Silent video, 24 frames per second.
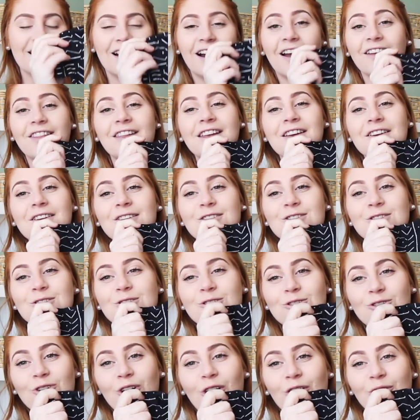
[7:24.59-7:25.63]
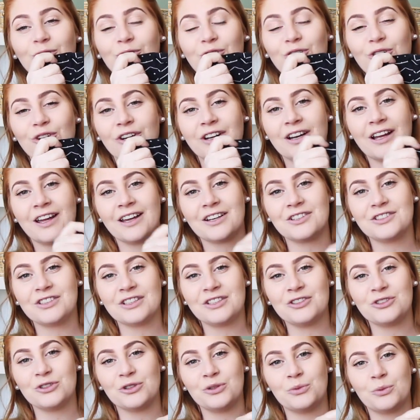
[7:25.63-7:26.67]
I think it's so cute and I
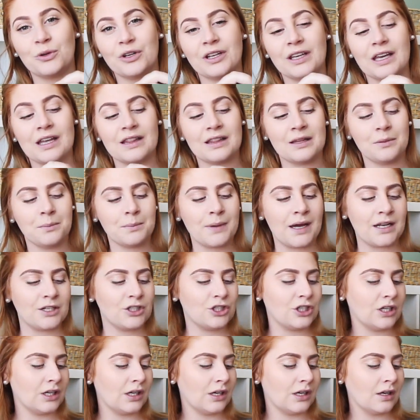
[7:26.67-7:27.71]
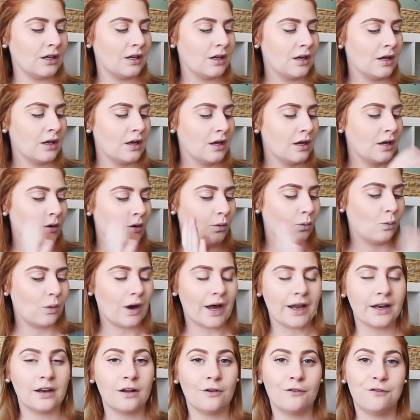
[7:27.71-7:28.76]
actually do want to get the matching
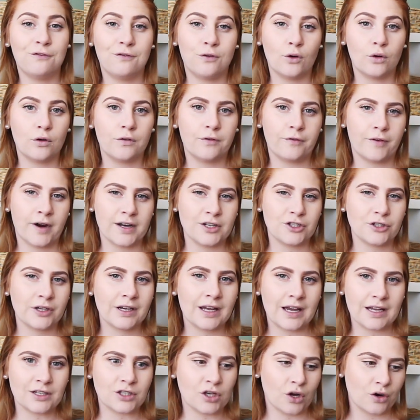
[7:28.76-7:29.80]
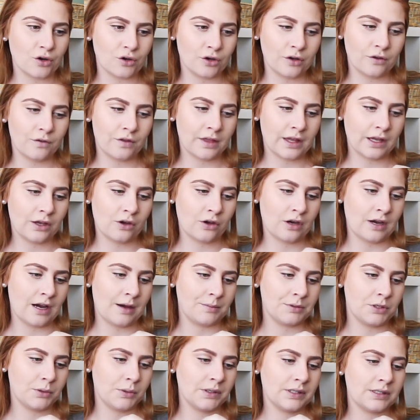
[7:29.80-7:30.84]
one for Frederick. I don't know if they go
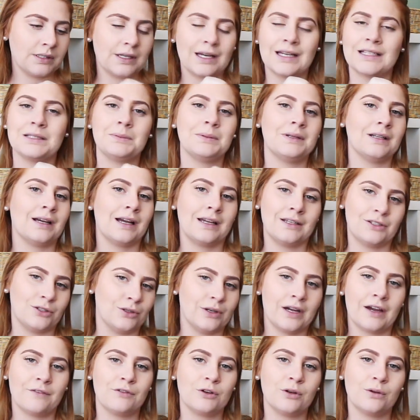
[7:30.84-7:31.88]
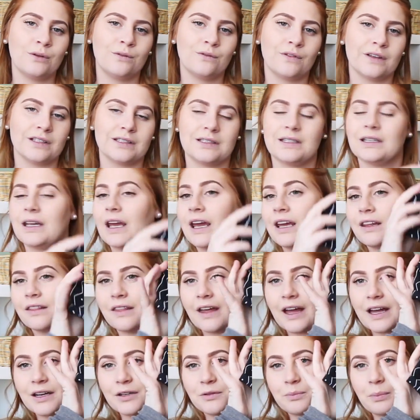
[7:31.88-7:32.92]
up to his size, but I do have to investigate
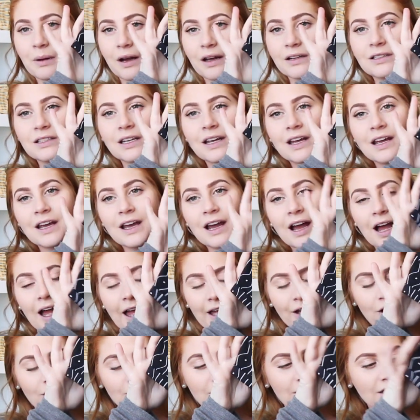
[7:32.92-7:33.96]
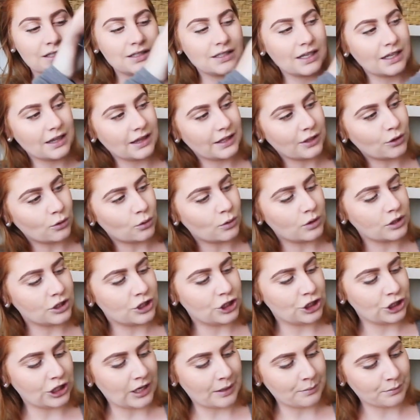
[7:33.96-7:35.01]
that. But I got this little
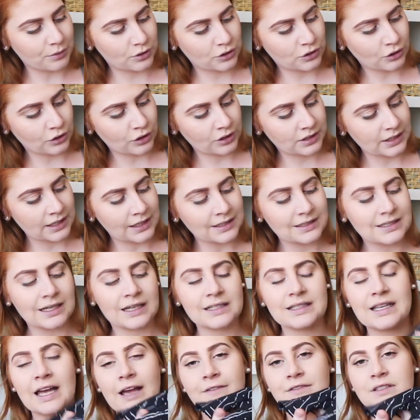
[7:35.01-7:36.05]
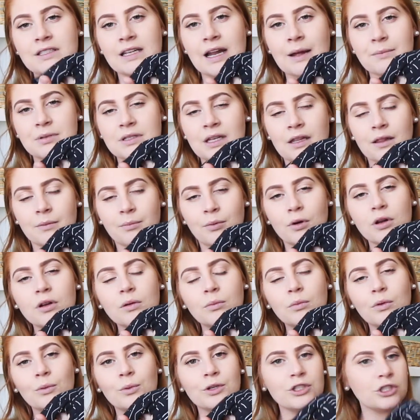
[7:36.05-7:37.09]
jumpsuit. It does have snaps at the
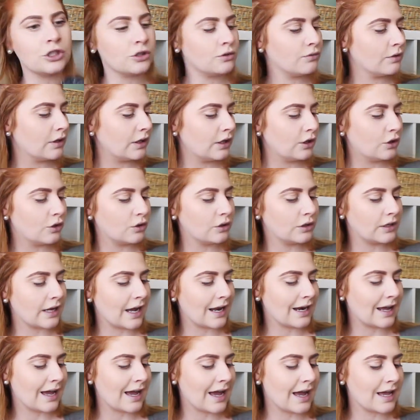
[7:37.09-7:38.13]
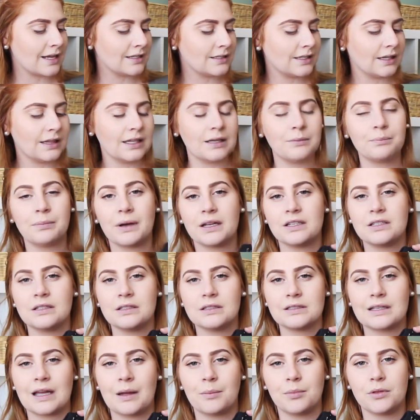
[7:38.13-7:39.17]
bottom, which is really good, and it has the
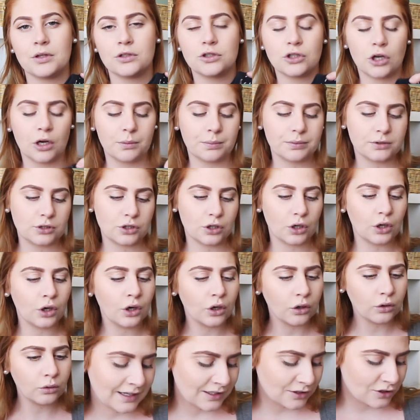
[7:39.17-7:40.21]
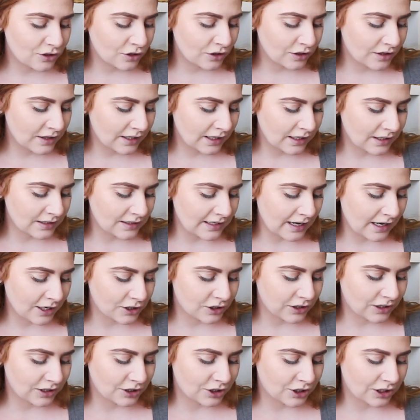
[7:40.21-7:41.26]
buttons up the top too. These two things
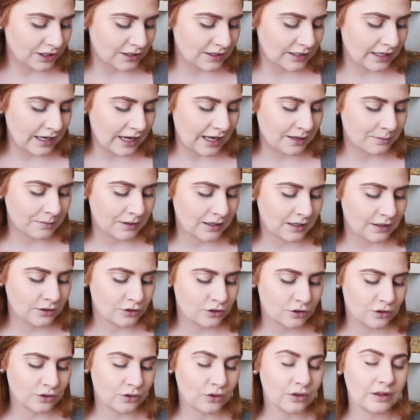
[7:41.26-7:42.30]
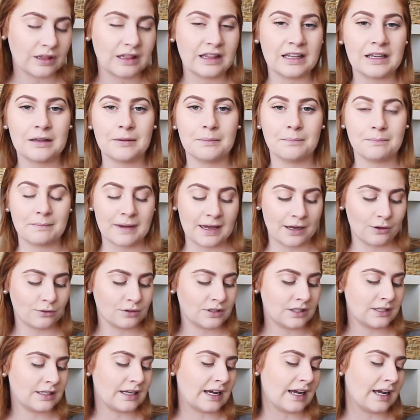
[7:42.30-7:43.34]
actually just came into the mail
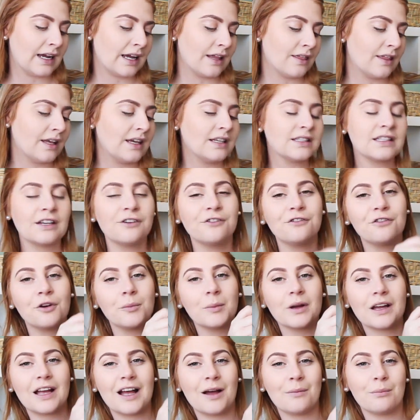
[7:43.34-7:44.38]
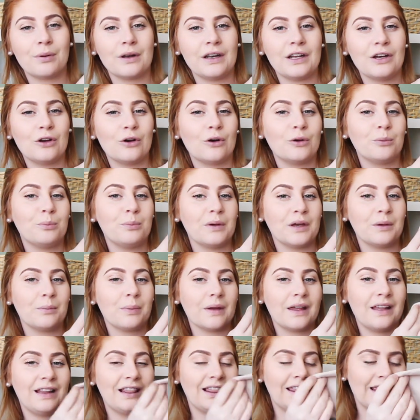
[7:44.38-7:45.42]
today, and these are from a company called Pip
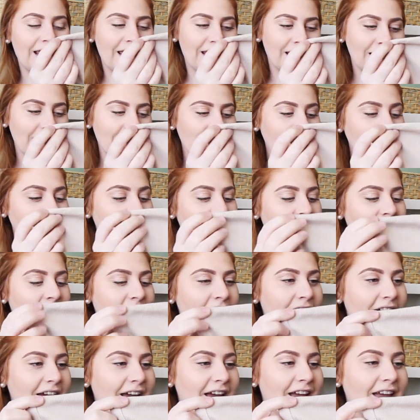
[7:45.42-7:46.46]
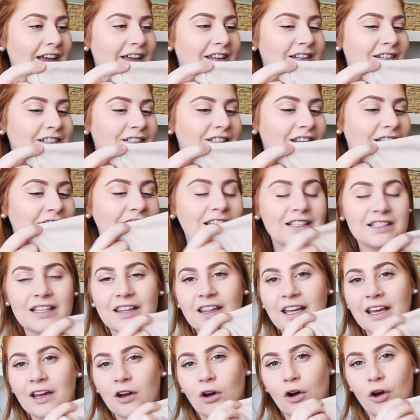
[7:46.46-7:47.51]
and Lenny, and these are
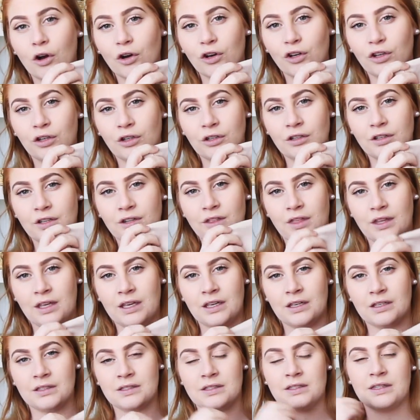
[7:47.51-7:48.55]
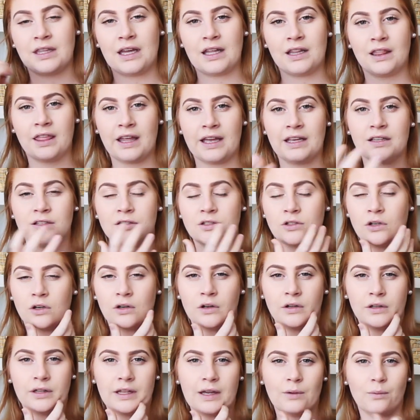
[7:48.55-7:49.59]
their own things that they
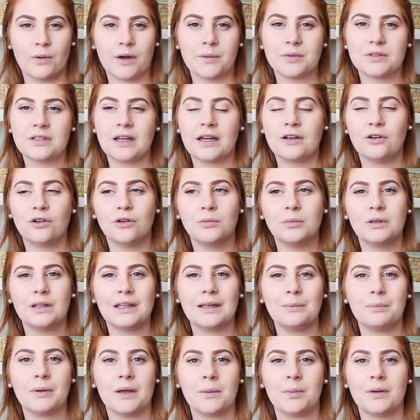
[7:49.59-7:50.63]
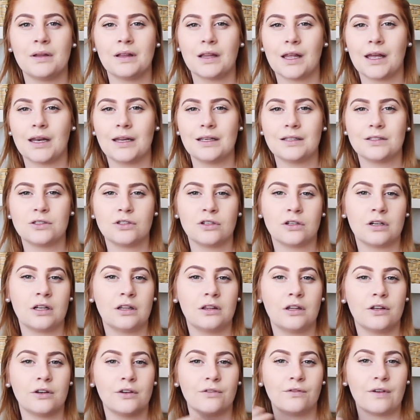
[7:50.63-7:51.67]
stock on their website. Normally Pip and Lenny stock a
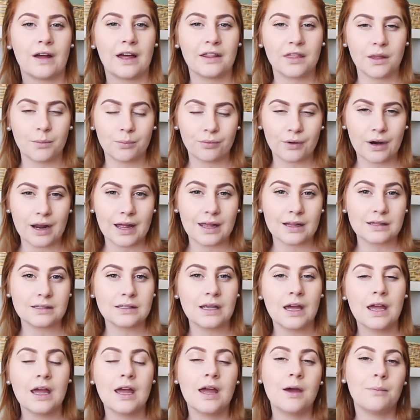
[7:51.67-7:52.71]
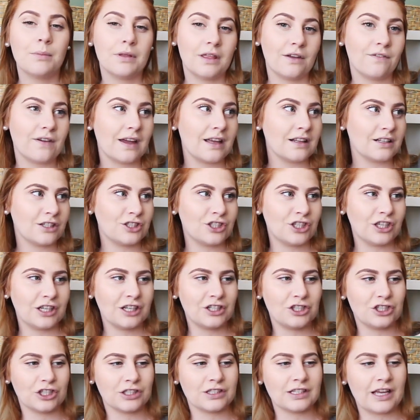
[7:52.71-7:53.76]
lot of other brands, but they've
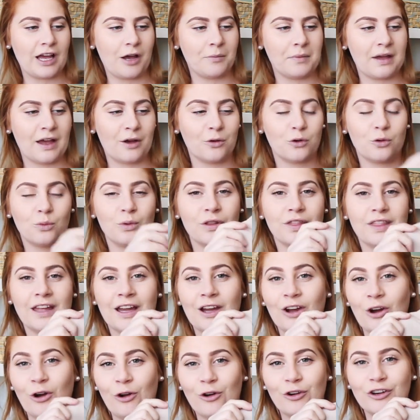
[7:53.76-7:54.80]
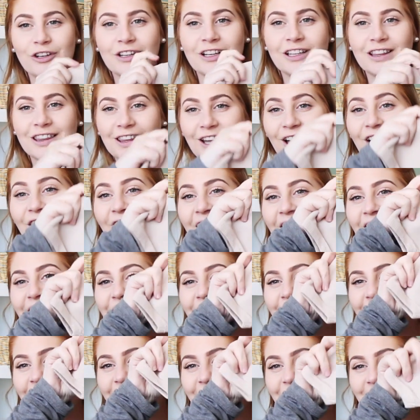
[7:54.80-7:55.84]
actually just come out with their own
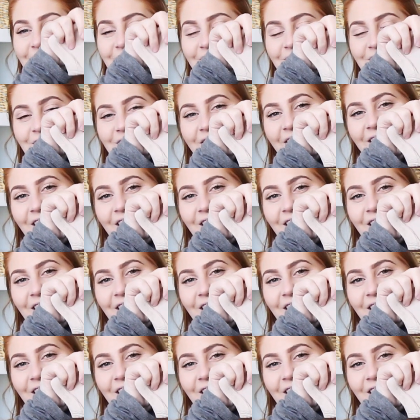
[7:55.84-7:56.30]
line and this is